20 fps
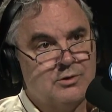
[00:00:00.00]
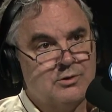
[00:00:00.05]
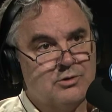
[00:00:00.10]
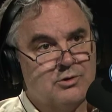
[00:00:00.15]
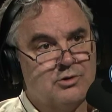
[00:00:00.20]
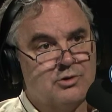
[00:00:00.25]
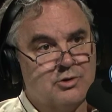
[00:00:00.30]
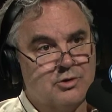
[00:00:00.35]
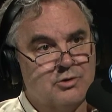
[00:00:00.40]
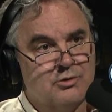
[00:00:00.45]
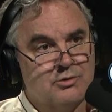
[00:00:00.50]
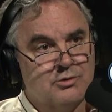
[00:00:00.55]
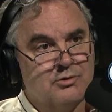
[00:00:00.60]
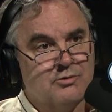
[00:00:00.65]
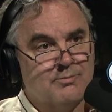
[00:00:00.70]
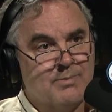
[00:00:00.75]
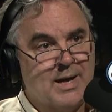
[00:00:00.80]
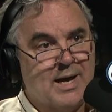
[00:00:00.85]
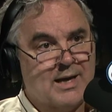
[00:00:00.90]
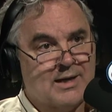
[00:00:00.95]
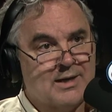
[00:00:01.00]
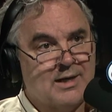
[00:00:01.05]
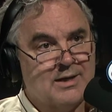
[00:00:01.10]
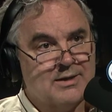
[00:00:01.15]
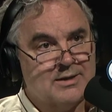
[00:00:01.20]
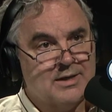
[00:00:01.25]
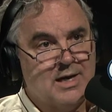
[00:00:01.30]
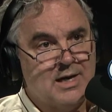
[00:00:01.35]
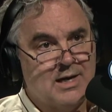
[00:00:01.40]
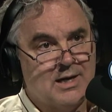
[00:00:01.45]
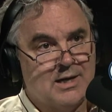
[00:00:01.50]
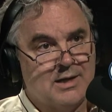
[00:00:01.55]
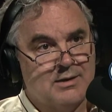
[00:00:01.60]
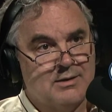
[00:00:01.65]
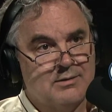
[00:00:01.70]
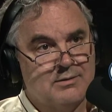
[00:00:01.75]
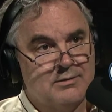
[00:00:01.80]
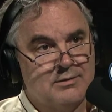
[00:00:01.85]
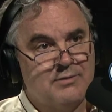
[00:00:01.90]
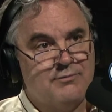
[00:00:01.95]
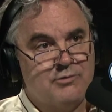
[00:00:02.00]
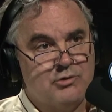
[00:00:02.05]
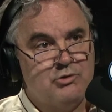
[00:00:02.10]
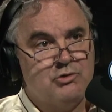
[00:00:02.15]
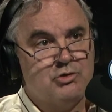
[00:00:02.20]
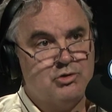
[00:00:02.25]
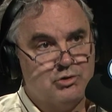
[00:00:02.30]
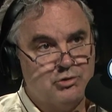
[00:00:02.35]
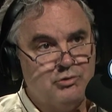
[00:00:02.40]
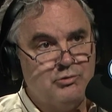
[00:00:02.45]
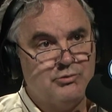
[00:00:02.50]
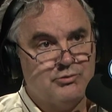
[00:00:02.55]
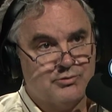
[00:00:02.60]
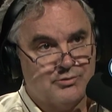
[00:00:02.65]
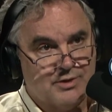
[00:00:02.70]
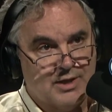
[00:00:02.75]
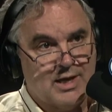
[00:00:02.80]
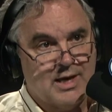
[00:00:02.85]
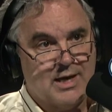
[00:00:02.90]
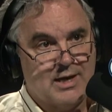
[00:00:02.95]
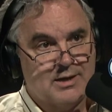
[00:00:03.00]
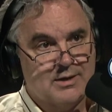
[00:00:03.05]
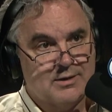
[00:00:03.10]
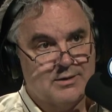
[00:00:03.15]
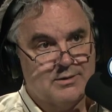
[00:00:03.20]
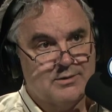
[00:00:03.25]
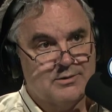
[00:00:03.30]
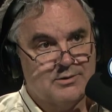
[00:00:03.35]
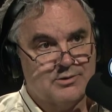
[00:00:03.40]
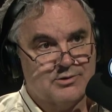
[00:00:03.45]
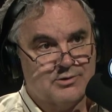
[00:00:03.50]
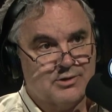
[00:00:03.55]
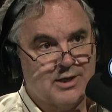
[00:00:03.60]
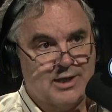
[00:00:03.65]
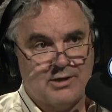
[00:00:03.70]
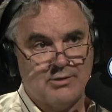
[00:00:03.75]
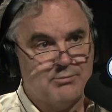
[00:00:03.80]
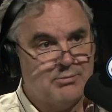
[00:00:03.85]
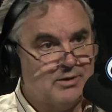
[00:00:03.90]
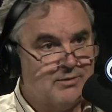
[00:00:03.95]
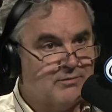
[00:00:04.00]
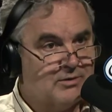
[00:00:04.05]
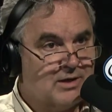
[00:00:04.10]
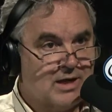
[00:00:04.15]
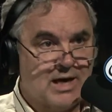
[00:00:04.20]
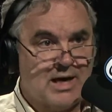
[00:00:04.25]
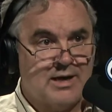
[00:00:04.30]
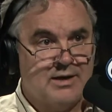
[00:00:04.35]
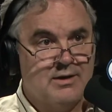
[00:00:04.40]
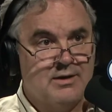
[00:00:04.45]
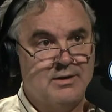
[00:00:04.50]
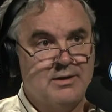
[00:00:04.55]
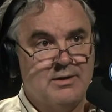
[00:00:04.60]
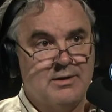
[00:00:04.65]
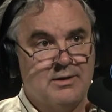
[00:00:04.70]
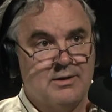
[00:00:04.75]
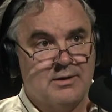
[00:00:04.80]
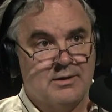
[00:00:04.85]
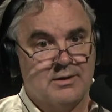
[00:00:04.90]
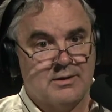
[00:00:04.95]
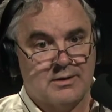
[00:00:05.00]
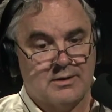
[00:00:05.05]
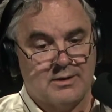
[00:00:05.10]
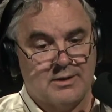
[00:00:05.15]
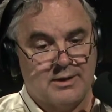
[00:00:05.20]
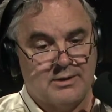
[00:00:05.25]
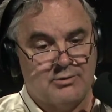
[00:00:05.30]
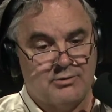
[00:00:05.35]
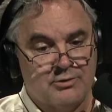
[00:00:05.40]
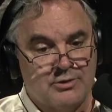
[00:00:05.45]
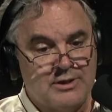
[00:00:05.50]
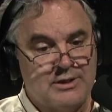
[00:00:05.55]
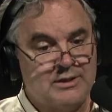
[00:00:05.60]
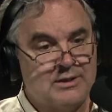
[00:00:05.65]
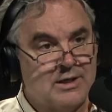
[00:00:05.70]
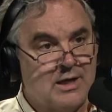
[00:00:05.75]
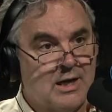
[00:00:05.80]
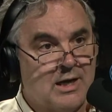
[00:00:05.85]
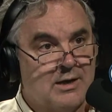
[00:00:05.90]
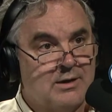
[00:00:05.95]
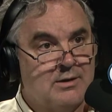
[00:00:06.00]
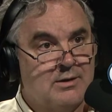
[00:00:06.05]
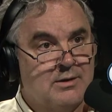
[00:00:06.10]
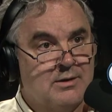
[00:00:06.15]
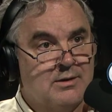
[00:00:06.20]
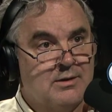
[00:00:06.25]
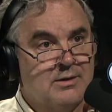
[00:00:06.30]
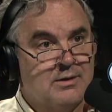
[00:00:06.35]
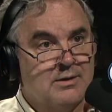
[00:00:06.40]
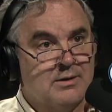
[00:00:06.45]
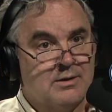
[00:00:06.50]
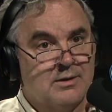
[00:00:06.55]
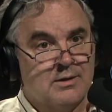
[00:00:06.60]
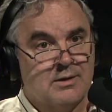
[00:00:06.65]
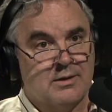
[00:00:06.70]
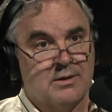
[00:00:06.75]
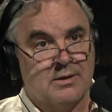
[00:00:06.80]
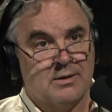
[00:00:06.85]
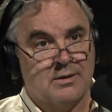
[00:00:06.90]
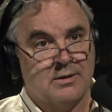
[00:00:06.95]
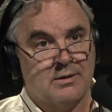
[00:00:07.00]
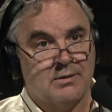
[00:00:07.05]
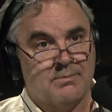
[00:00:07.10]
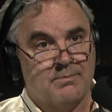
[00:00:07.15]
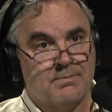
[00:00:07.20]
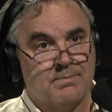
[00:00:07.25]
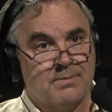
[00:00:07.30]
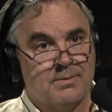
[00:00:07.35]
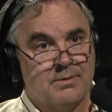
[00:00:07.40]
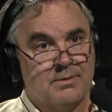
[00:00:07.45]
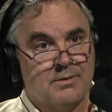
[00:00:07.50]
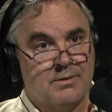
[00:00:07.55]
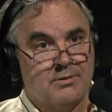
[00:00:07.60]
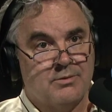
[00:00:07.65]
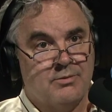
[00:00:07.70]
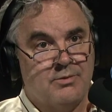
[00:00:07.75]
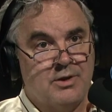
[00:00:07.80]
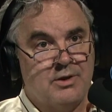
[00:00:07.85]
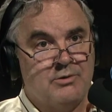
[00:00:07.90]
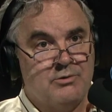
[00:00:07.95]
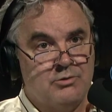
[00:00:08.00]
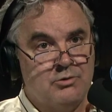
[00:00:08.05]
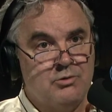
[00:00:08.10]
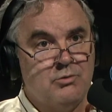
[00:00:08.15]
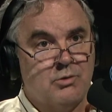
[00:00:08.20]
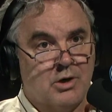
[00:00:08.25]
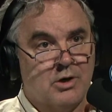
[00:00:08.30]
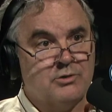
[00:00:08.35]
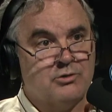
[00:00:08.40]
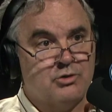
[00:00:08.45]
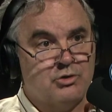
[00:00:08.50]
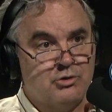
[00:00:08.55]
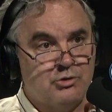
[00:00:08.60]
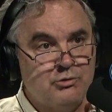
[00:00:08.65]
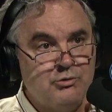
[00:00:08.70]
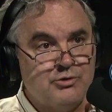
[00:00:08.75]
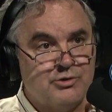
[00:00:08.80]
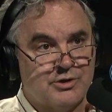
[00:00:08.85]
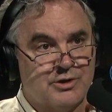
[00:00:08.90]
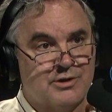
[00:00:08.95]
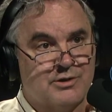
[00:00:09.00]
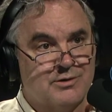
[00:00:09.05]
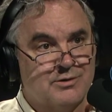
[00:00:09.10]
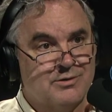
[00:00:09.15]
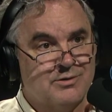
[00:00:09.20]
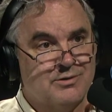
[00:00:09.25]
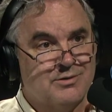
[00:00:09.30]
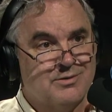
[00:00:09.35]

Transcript: to turn your back on God, if you choose that to say I don't believe in God, uh, I don't need God, um, then you are choosing